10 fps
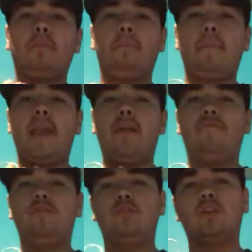
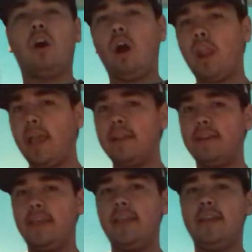Matthews. All I
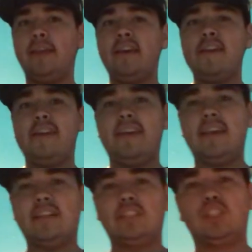need
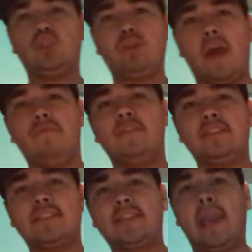is
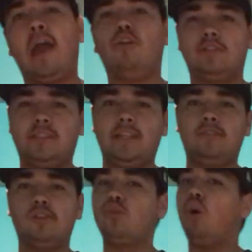Travis Kelce
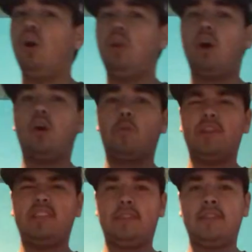to go along
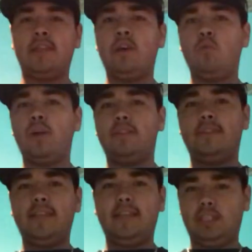with with
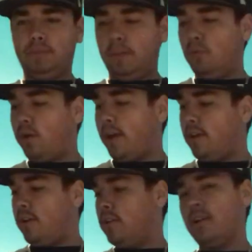these people right
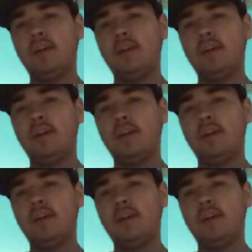here.